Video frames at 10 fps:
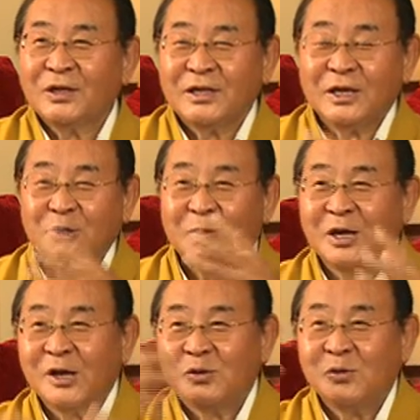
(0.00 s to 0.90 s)
the things you
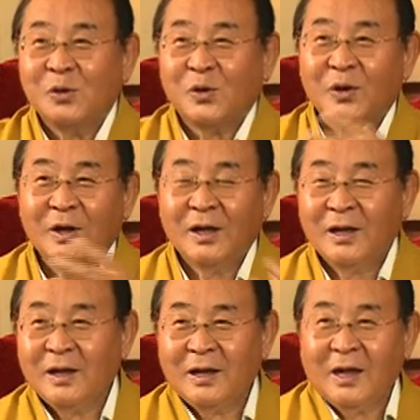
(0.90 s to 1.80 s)
begin to know.
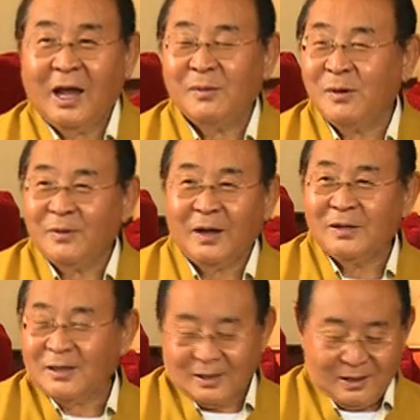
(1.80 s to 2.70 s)
I mean, in
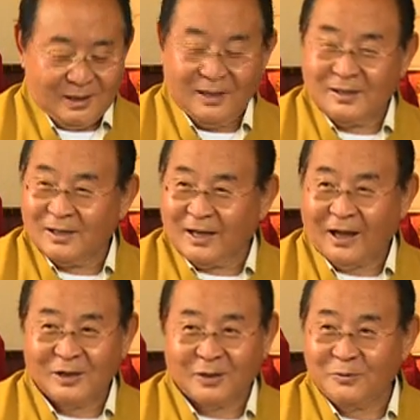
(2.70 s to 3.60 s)
the, in the
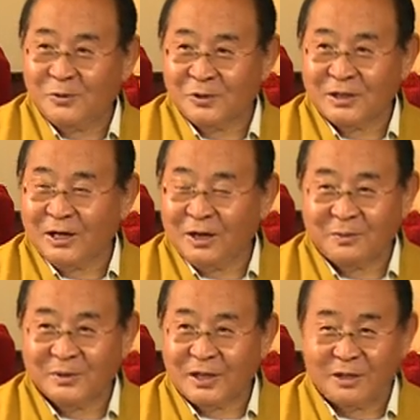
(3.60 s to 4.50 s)
case of Nyoshul Khen
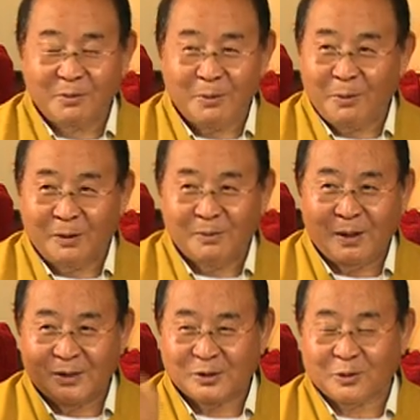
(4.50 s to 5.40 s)
Rinpoche, I remember one
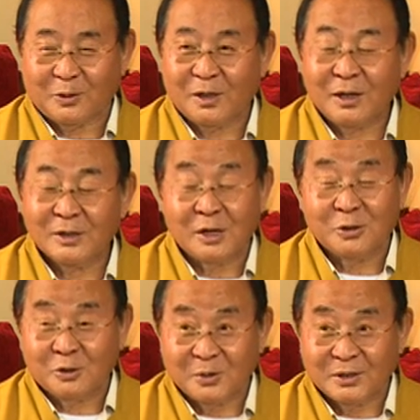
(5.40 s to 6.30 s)
master called
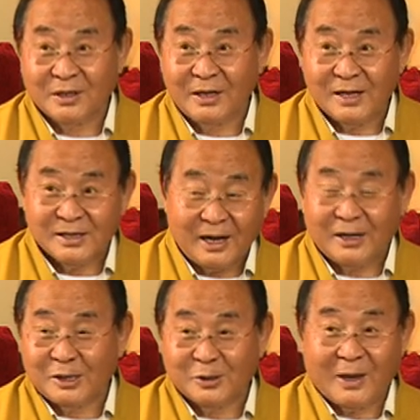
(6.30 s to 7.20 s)
Chandra they
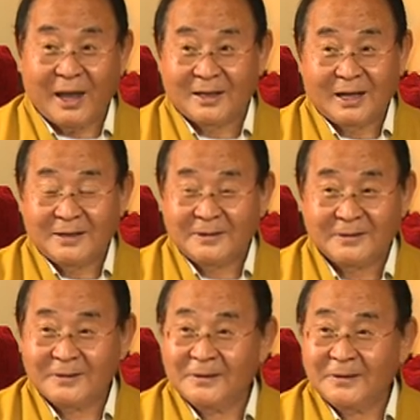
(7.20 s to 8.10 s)
studied together.
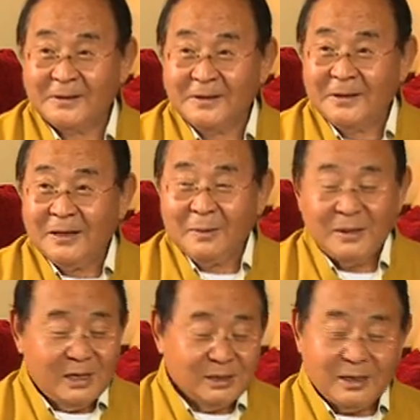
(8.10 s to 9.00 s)

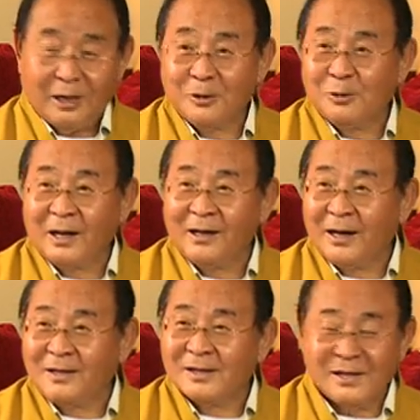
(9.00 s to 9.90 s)
But they studied together
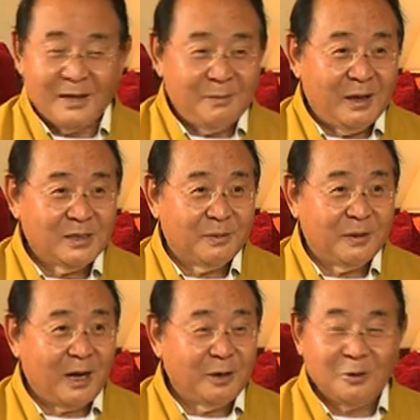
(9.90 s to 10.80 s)
under the same master,
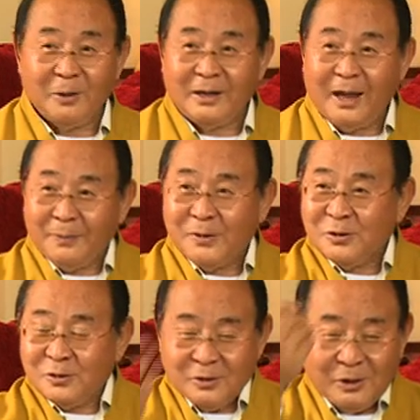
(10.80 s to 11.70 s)
but I don't know what
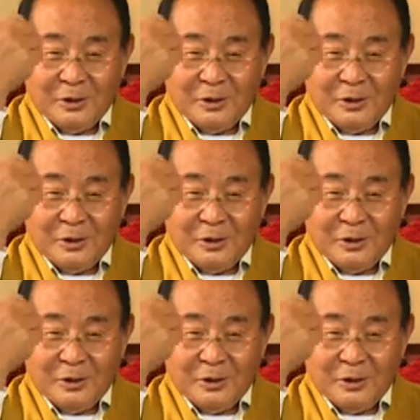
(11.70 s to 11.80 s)
happened to